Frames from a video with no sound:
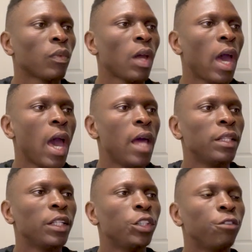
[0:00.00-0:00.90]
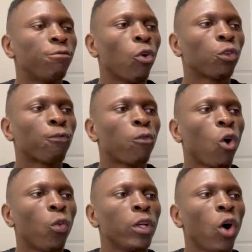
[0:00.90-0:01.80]
And the default
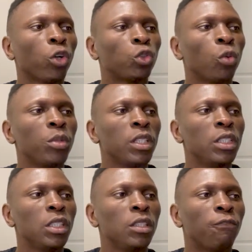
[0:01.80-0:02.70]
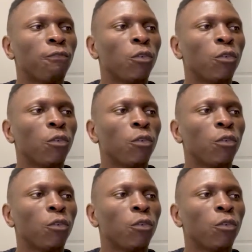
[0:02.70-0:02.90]
4 will also be the,